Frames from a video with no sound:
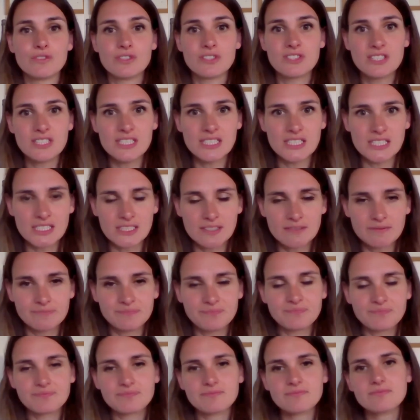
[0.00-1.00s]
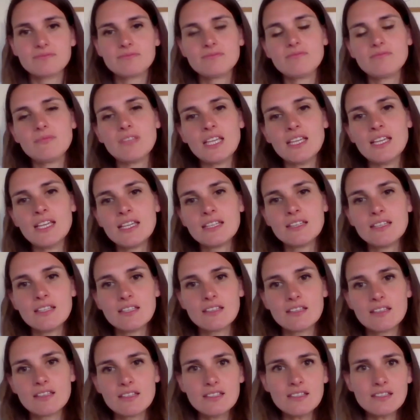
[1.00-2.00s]
a sea, and
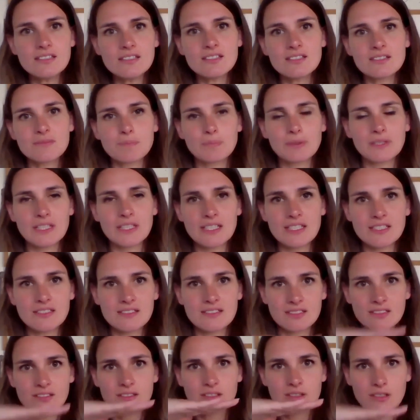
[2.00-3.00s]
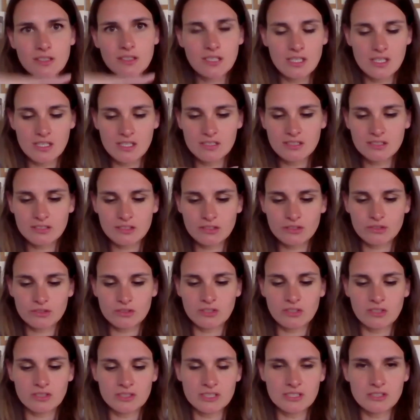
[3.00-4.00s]
this plate
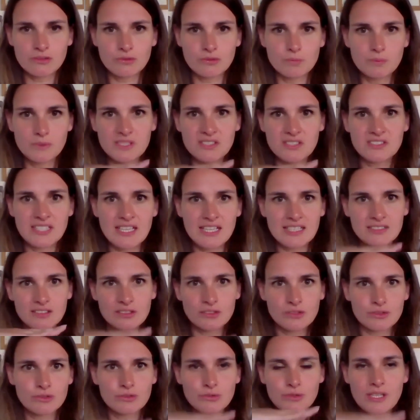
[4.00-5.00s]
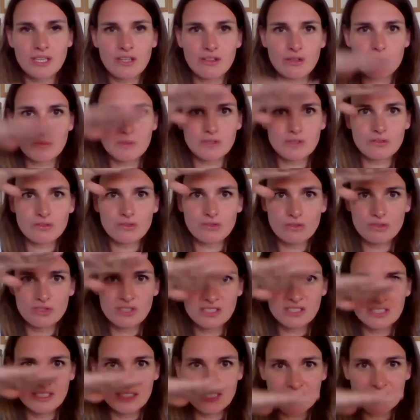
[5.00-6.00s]
started to be stacked on together because the
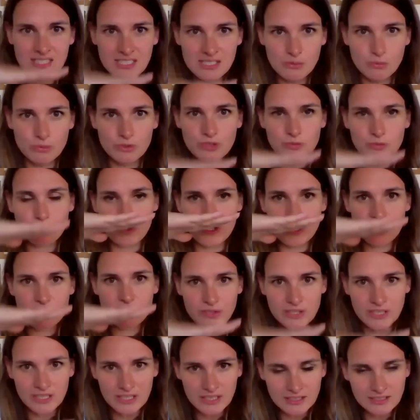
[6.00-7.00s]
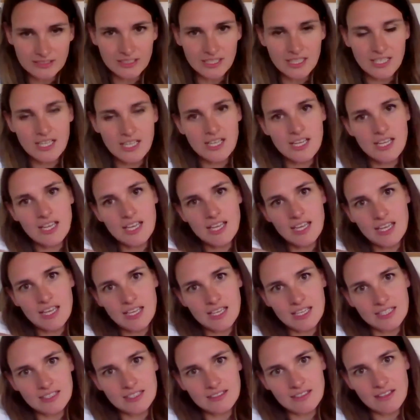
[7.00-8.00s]
sea was pressuring it.
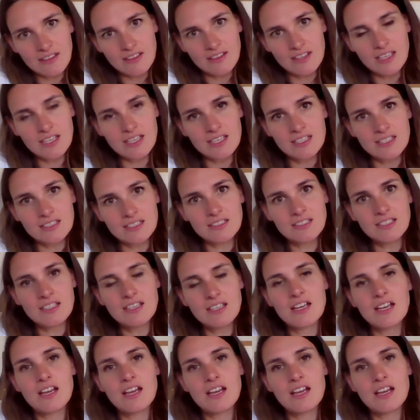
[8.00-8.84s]
And then